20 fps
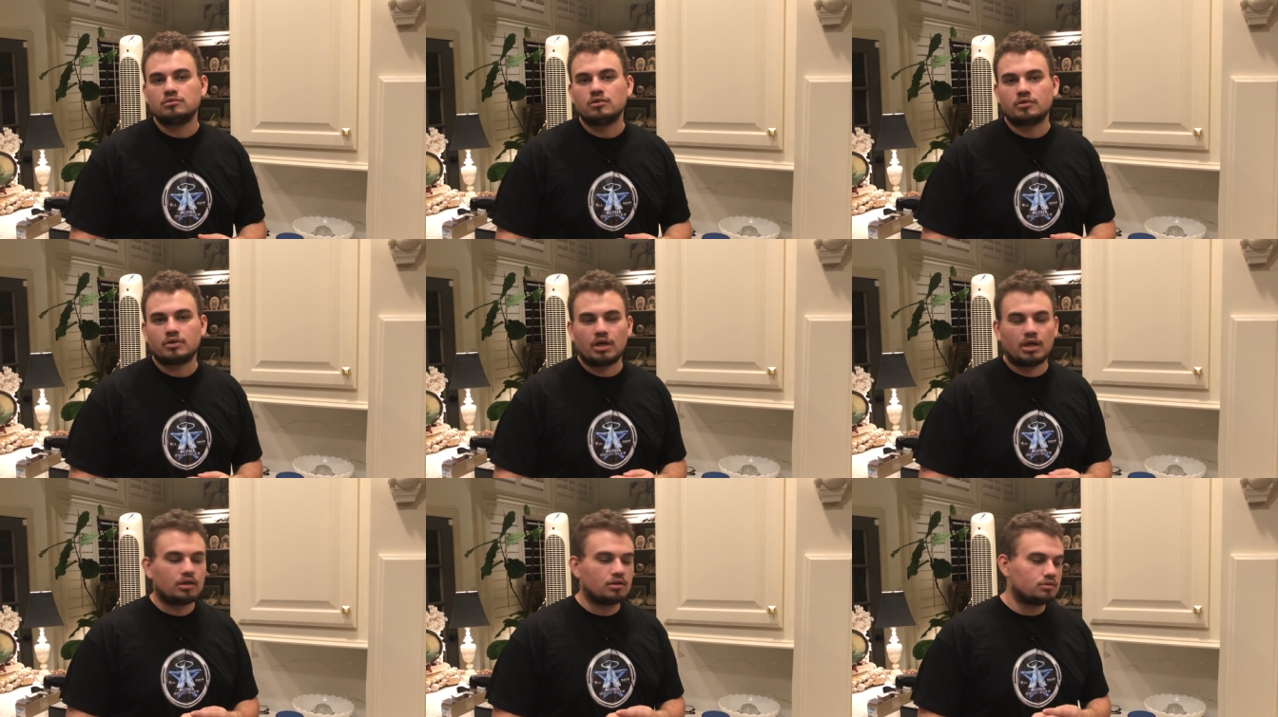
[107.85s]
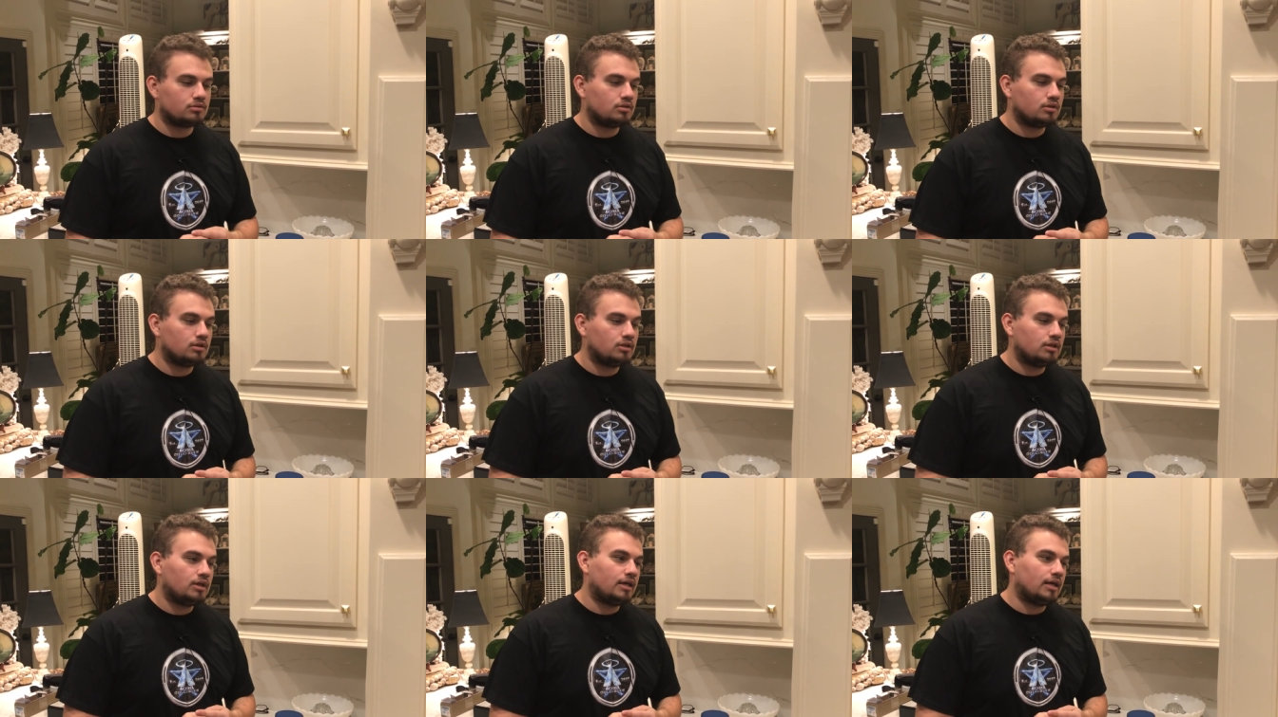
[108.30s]
Okay,
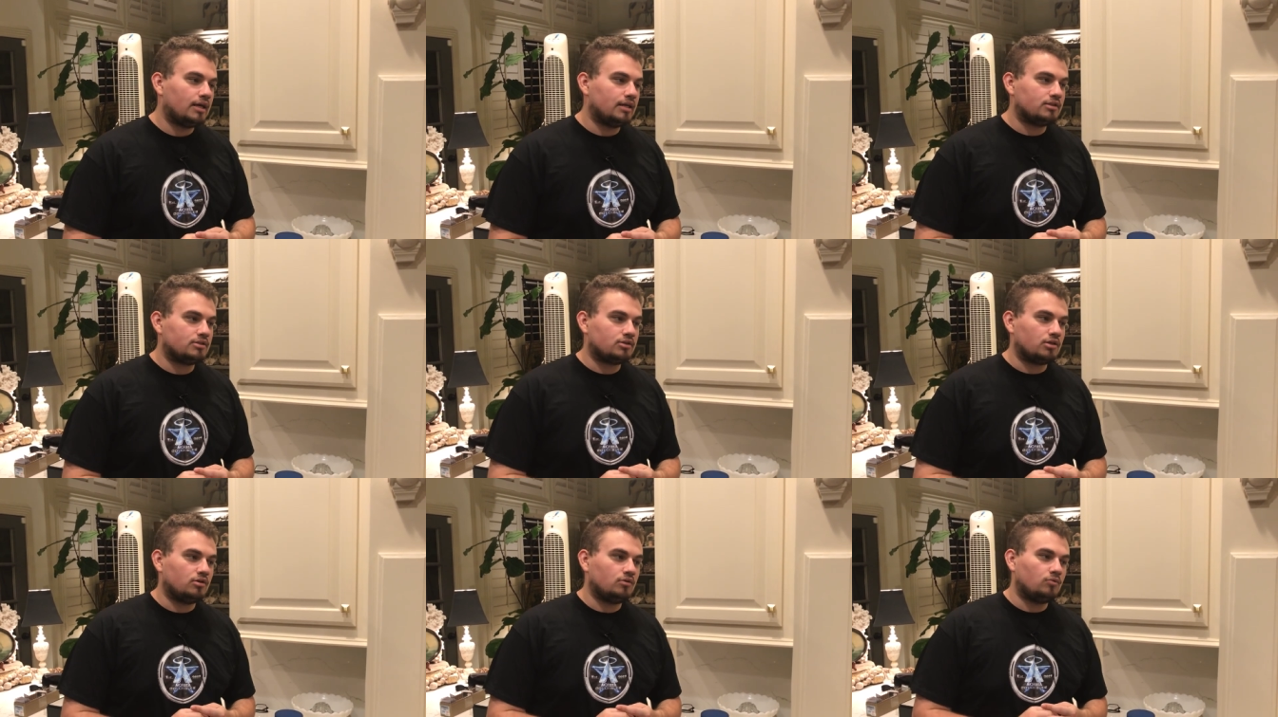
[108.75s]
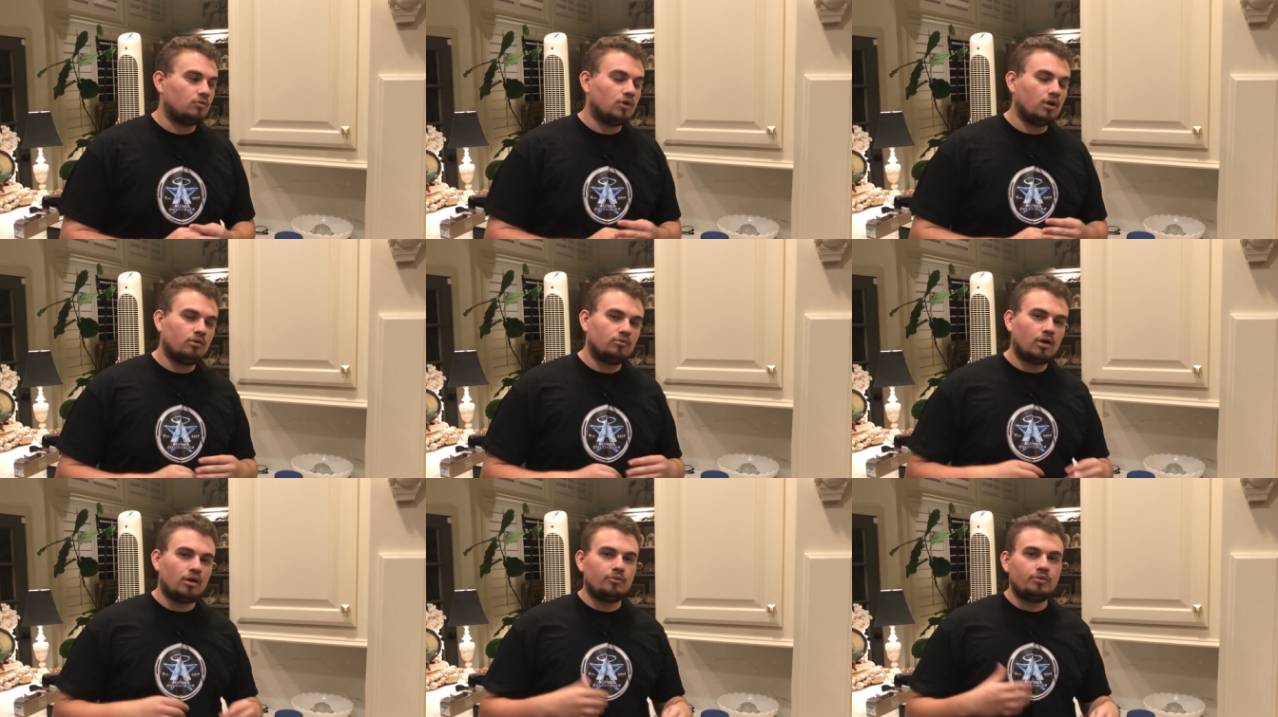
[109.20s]
and so
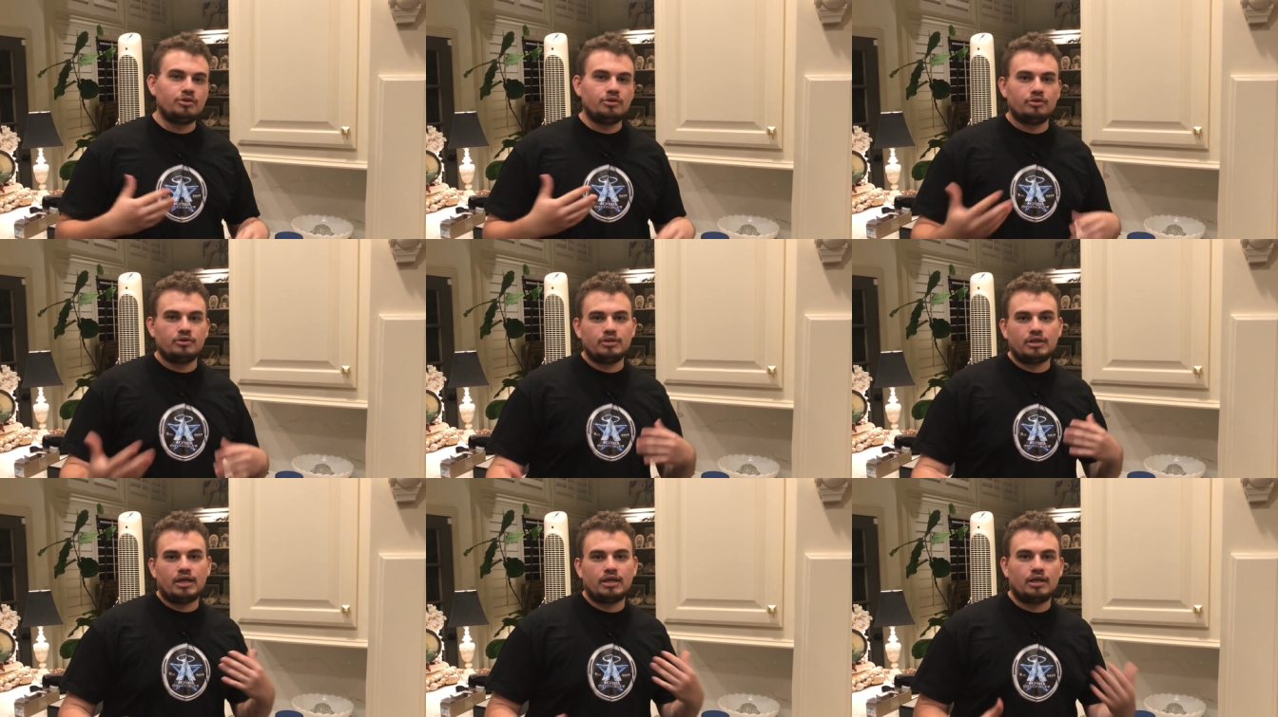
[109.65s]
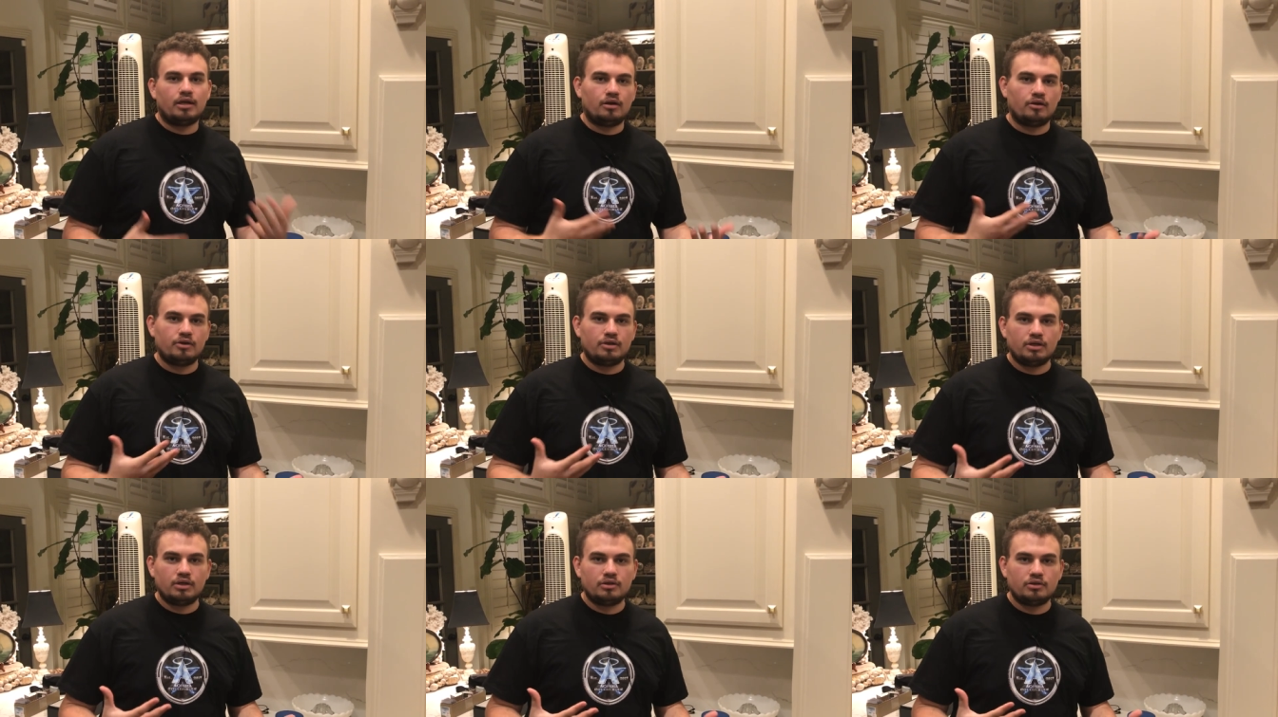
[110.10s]
right when you're in that
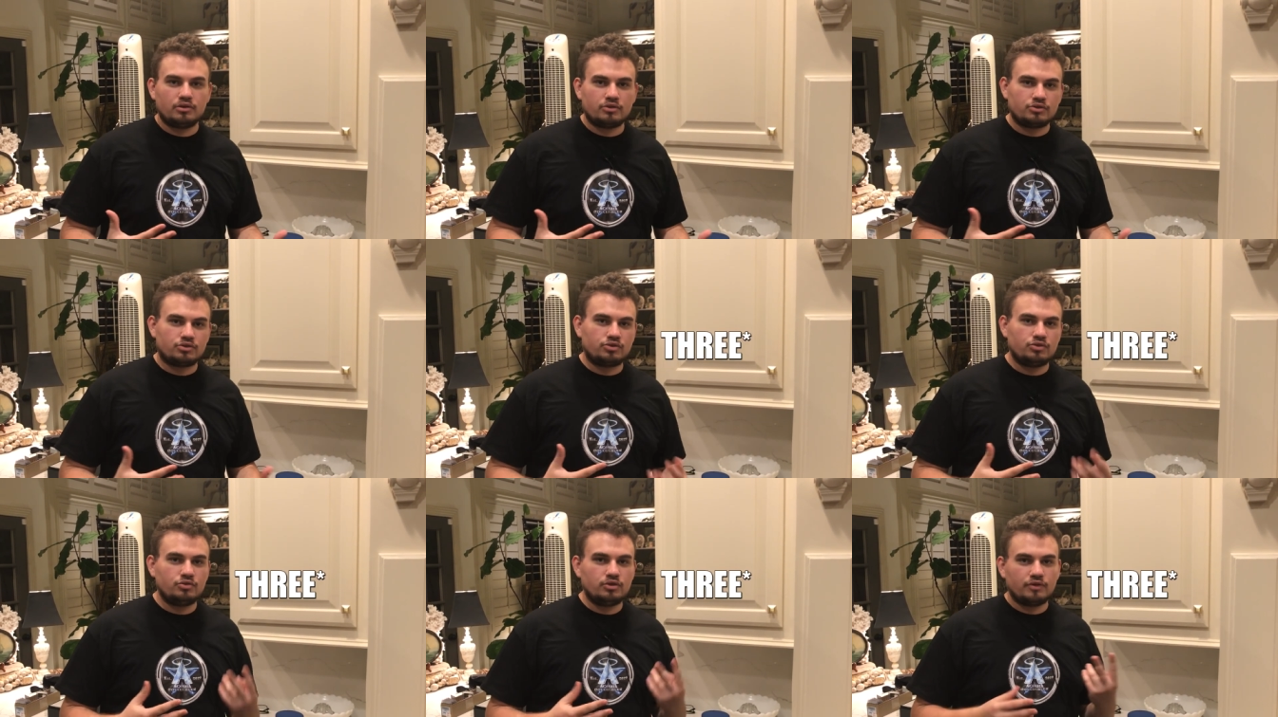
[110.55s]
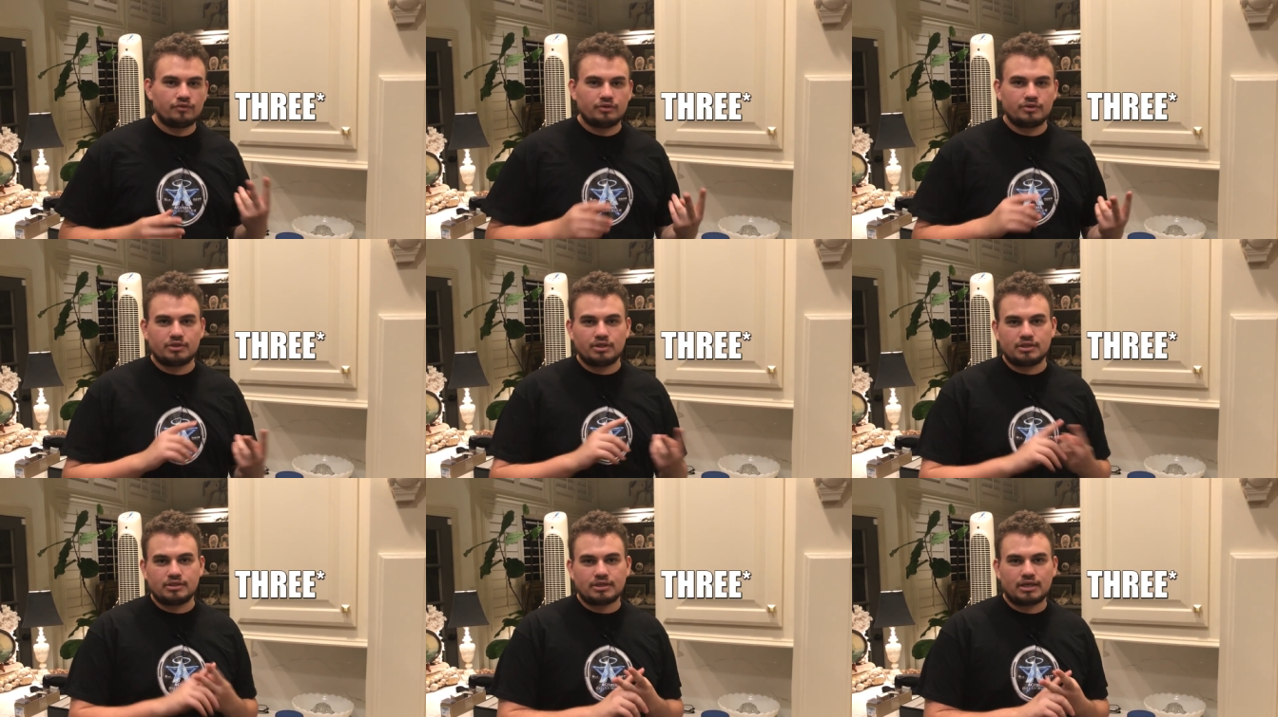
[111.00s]
area, there's two
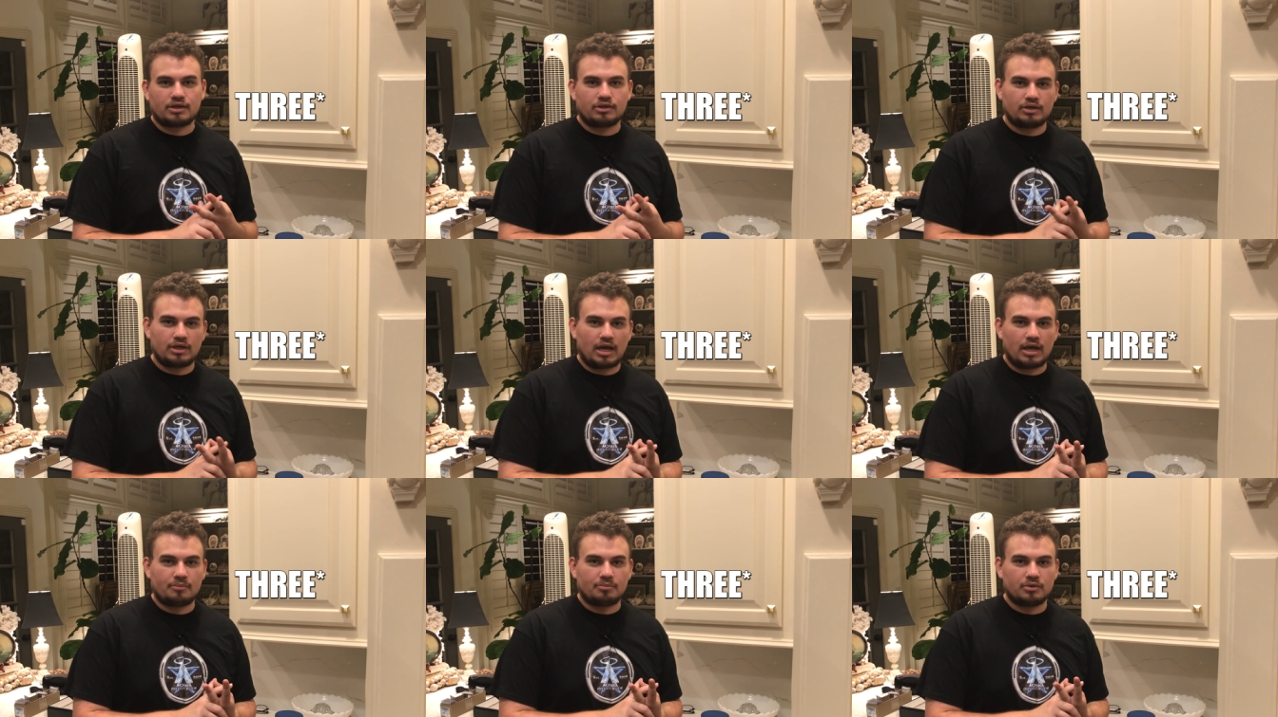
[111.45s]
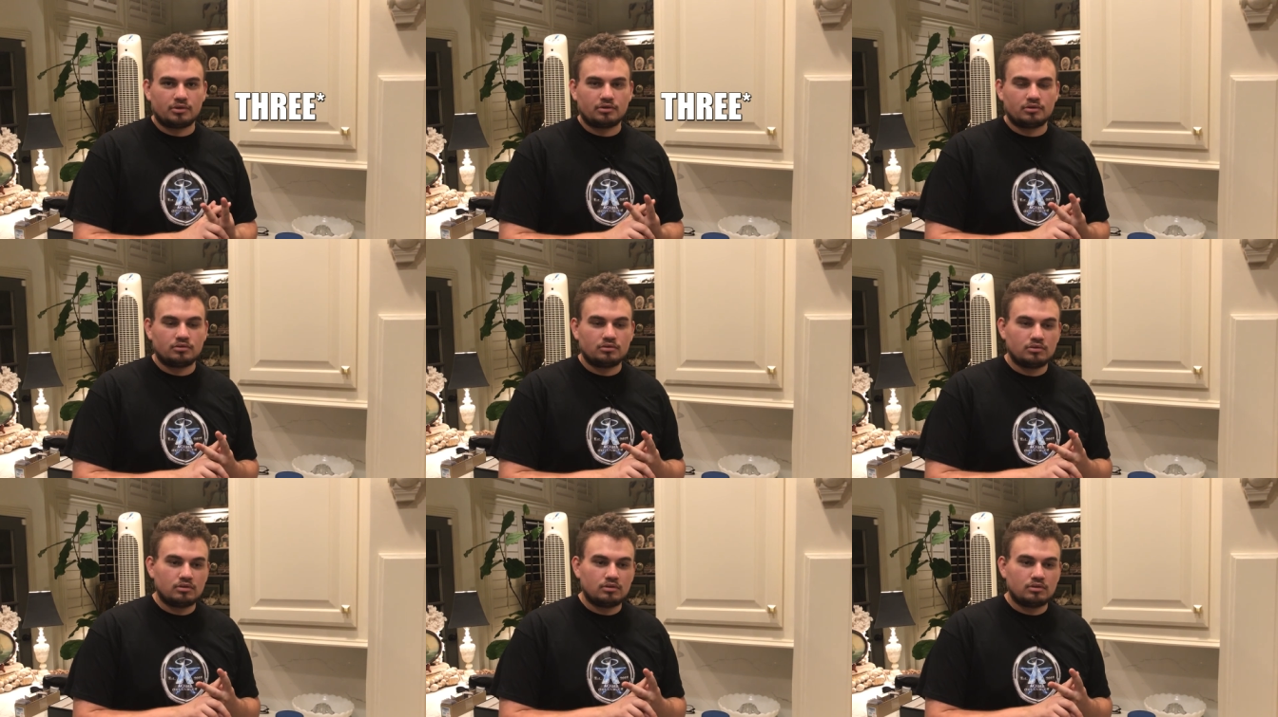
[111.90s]
different things that could happen.